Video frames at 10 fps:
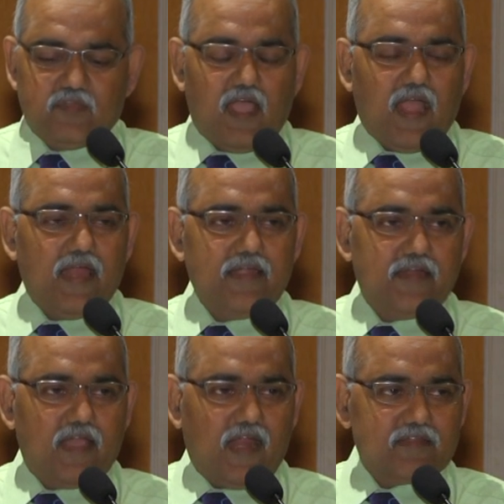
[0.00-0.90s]

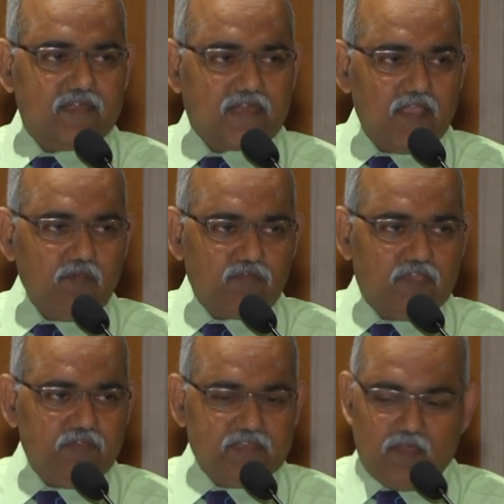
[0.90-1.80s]
And at the time of
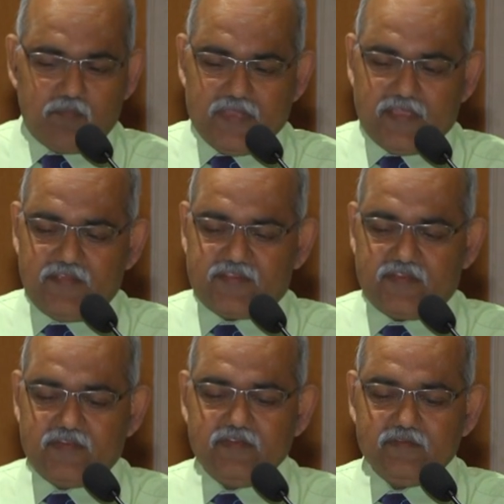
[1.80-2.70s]
giving the
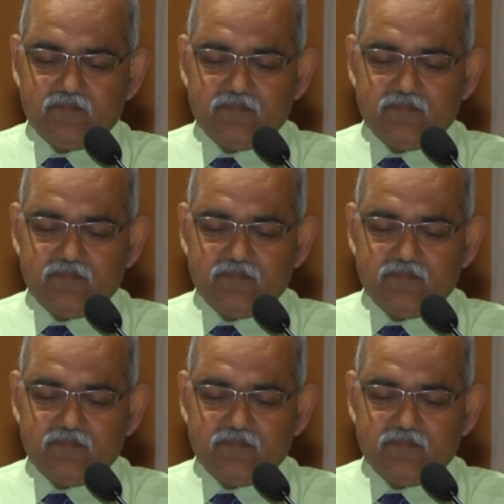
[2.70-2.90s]
application,